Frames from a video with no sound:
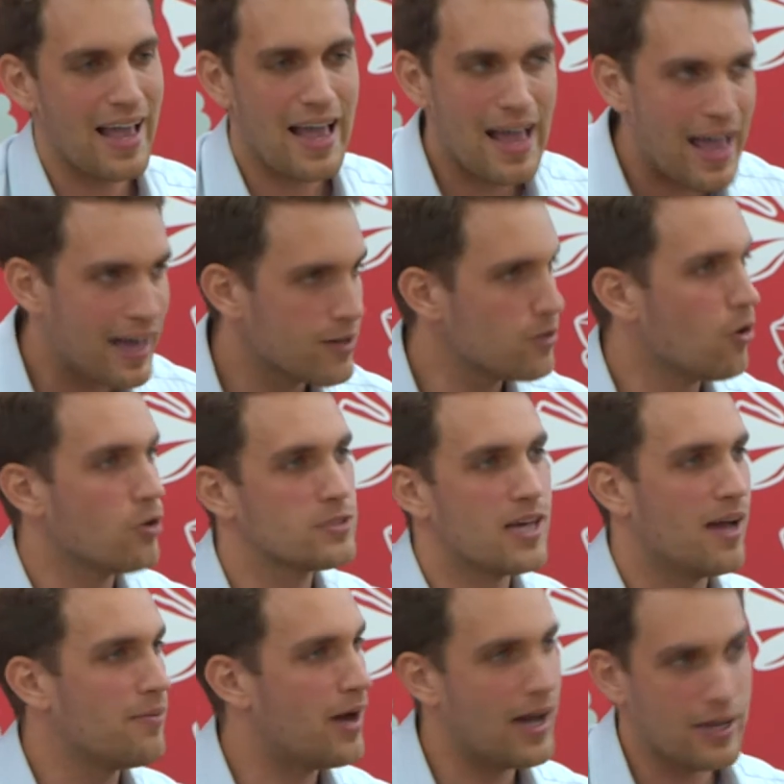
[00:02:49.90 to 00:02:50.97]
at an all
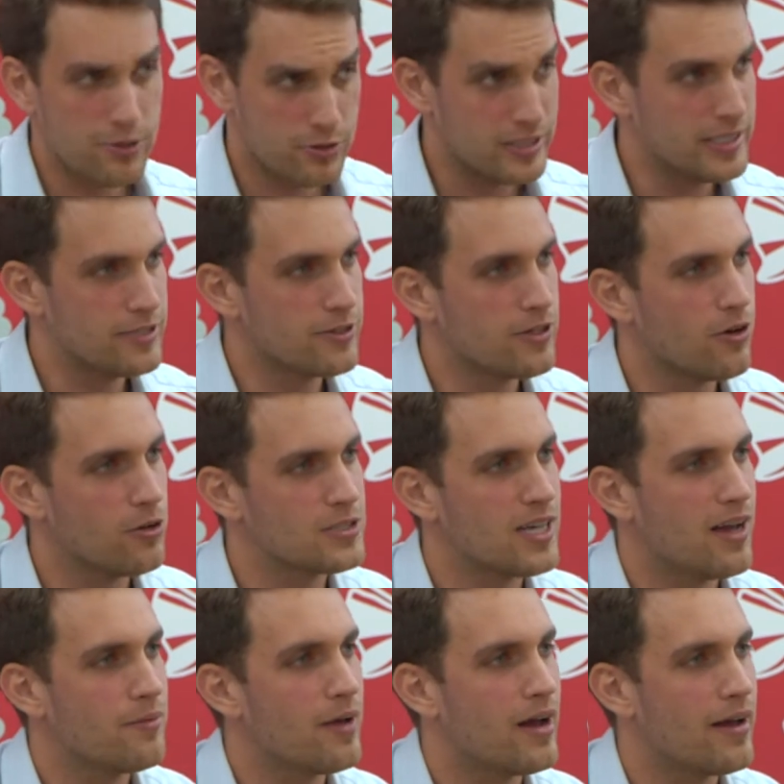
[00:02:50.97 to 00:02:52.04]
time high or near an all
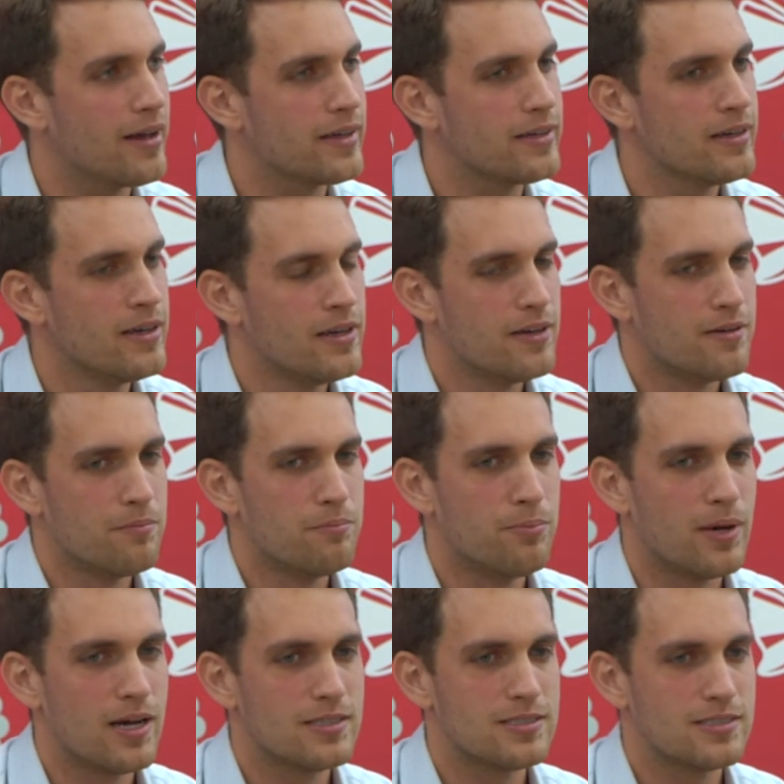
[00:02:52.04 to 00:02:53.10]
time high,
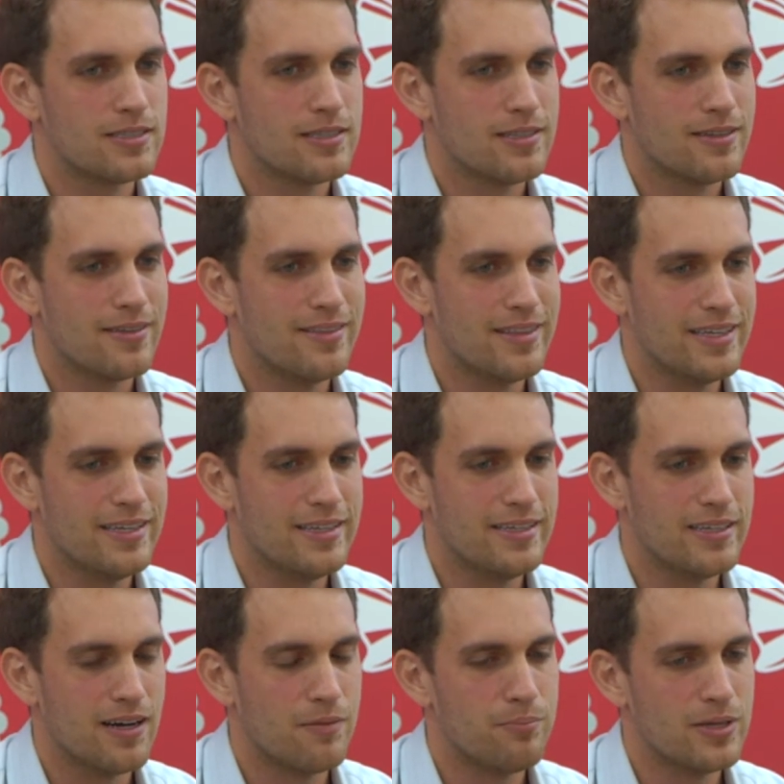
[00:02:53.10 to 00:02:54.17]
but the
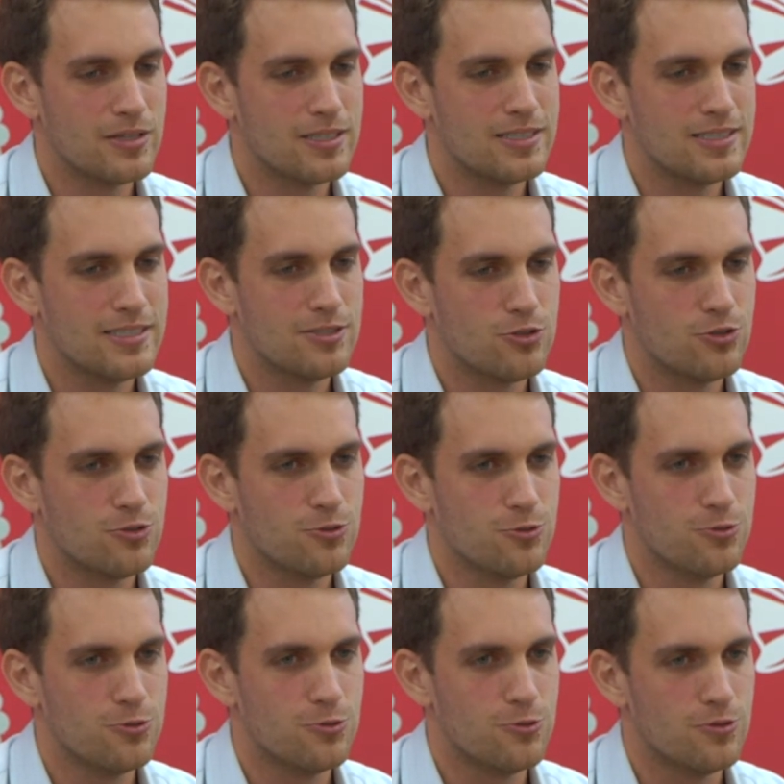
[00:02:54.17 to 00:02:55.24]
ability
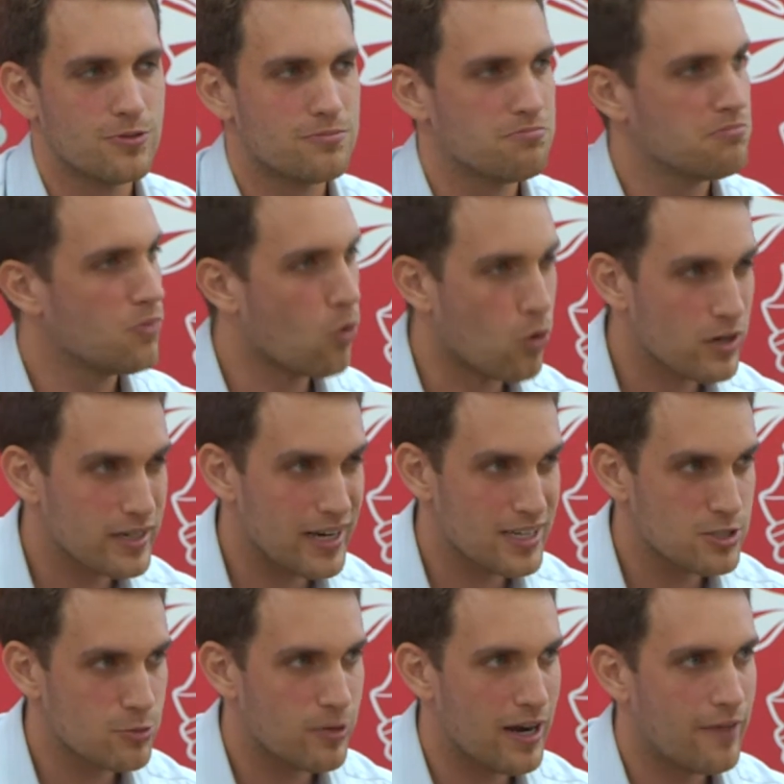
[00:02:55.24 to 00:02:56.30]
to organize
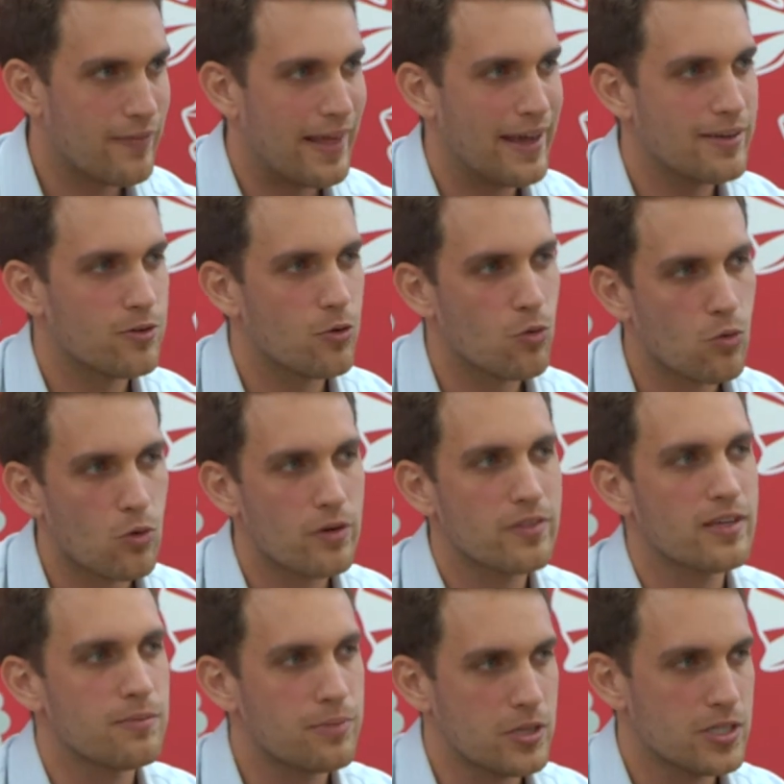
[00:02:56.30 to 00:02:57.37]
around that or the
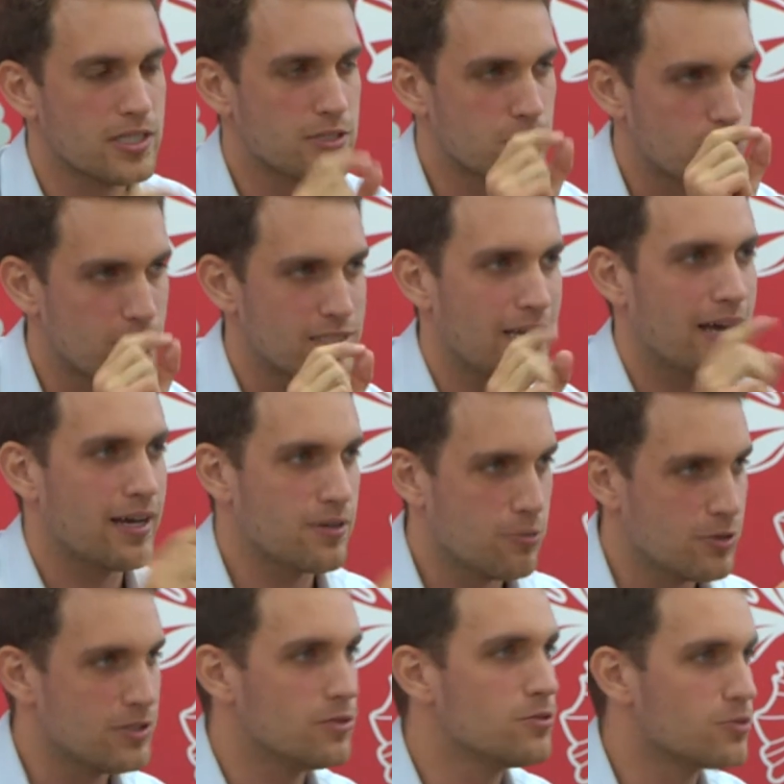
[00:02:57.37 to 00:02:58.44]
ability to attack
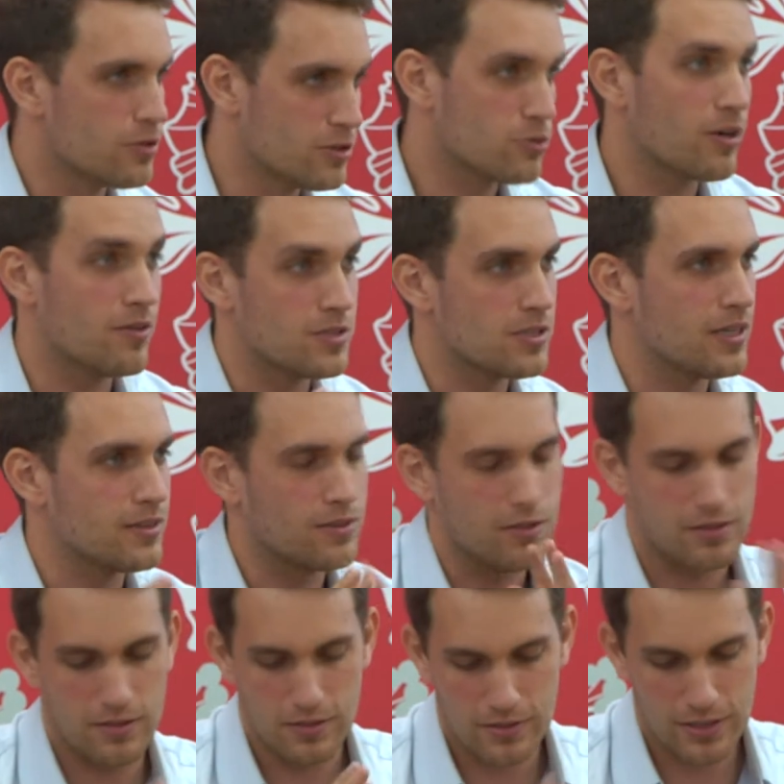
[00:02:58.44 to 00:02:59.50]
what you sort of describe as like
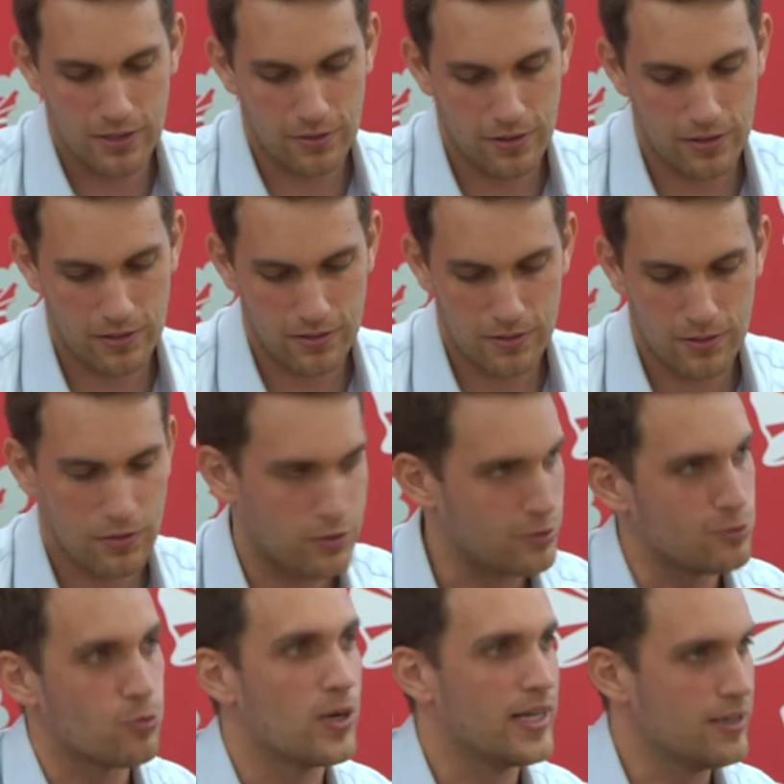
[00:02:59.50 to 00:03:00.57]
the, you know, the third
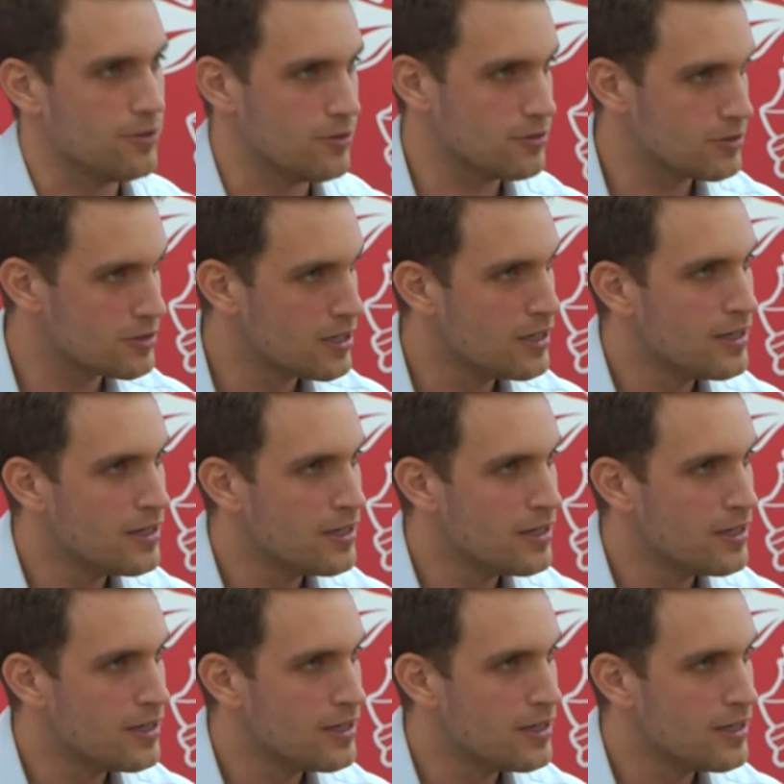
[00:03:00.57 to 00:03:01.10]
rails,